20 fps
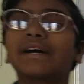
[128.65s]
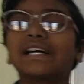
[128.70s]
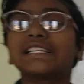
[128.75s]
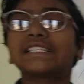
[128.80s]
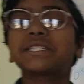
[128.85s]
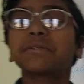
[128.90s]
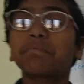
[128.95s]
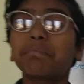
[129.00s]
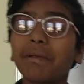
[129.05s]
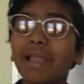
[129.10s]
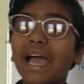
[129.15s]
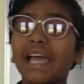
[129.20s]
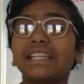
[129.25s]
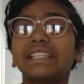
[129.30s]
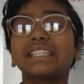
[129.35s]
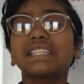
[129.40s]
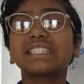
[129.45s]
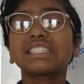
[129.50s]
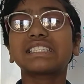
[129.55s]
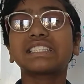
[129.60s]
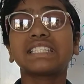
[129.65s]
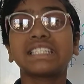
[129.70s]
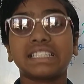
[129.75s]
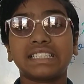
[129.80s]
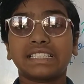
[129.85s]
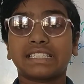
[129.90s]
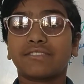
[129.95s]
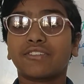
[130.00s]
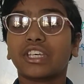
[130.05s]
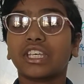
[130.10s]
multiply these
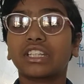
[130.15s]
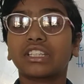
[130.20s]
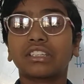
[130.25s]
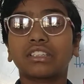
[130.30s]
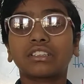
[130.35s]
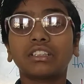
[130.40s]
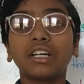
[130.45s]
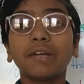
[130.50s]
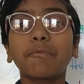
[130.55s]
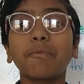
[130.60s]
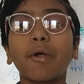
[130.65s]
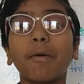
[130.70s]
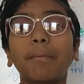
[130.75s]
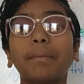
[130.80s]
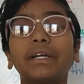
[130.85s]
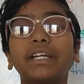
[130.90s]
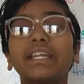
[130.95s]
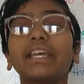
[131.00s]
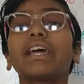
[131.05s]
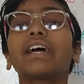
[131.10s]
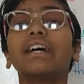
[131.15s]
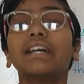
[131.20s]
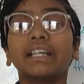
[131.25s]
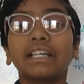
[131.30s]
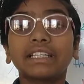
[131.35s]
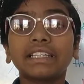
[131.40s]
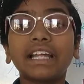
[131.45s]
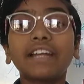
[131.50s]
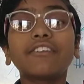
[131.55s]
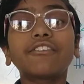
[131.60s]
digits, we get the third property
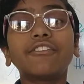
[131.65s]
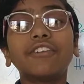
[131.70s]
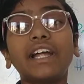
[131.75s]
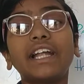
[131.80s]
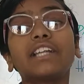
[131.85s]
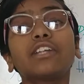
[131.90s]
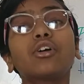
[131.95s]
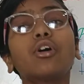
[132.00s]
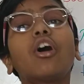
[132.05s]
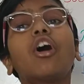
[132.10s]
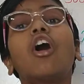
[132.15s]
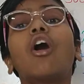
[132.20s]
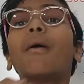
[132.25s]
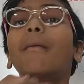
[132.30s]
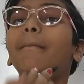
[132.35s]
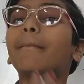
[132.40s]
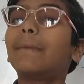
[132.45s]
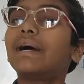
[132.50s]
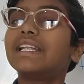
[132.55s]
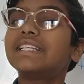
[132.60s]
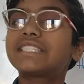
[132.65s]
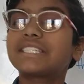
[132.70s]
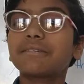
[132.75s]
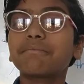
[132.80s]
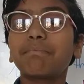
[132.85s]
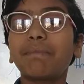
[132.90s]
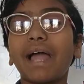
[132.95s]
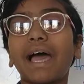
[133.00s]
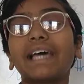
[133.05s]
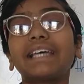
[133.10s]
that when you
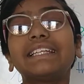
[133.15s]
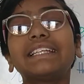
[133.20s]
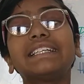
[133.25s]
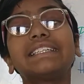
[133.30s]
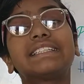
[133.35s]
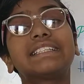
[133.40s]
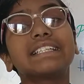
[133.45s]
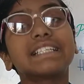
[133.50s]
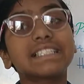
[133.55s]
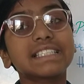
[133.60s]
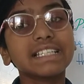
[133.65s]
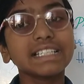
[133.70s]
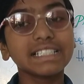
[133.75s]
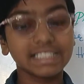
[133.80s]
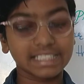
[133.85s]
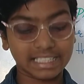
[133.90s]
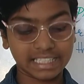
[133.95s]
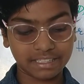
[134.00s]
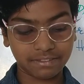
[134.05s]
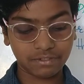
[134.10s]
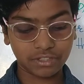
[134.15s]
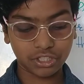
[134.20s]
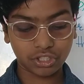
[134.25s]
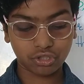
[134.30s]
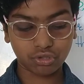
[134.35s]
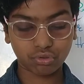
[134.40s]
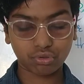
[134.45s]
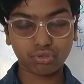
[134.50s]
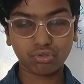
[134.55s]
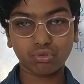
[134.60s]
multiply the digits given
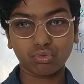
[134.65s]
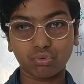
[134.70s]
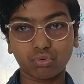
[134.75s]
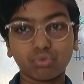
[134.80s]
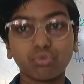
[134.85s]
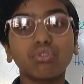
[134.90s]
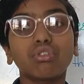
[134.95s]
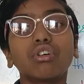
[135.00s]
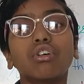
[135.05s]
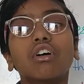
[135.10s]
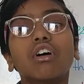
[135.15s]
to you,